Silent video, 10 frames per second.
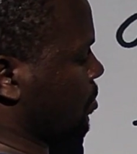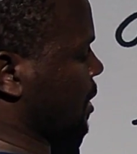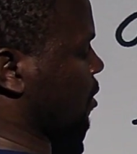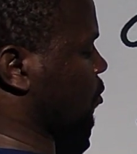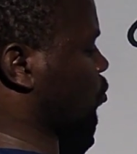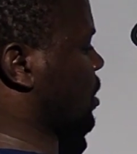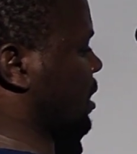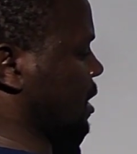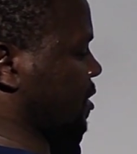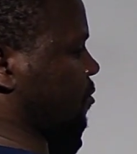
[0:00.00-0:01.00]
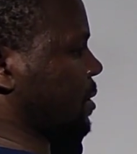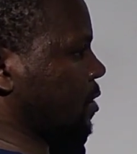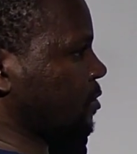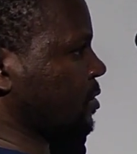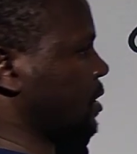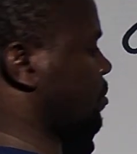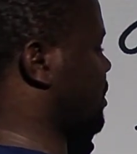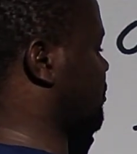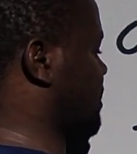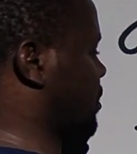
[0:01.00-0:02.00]
minus 1. A is minus 3,
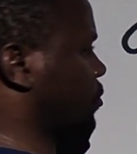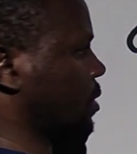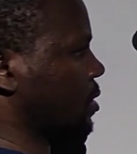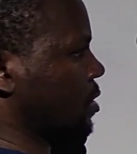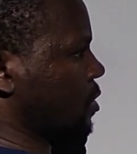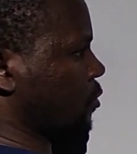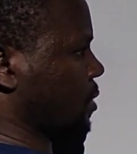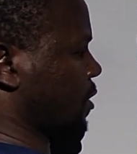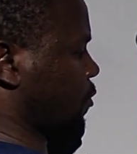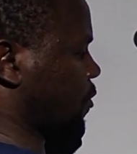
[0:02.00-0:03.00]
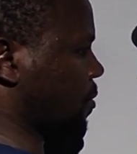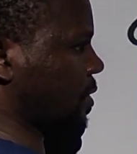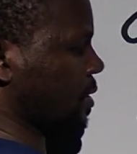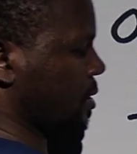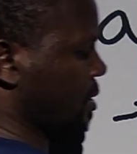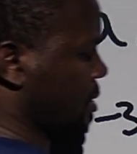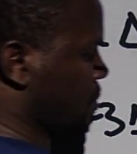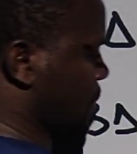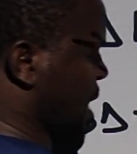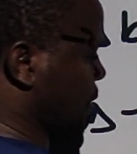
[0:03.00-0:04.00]
B is minus 1. So let's do something.
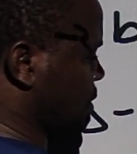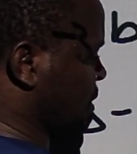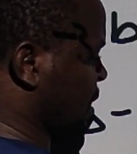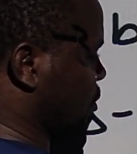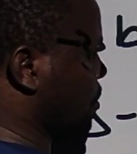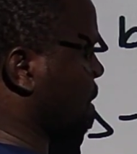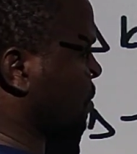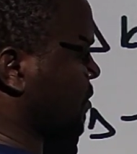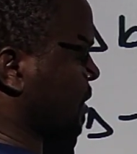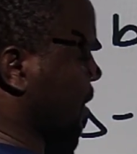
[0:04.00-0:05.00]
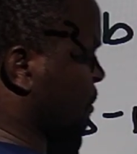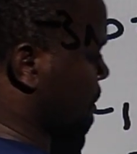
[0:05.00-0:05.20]
Minus 3, don't make mistake,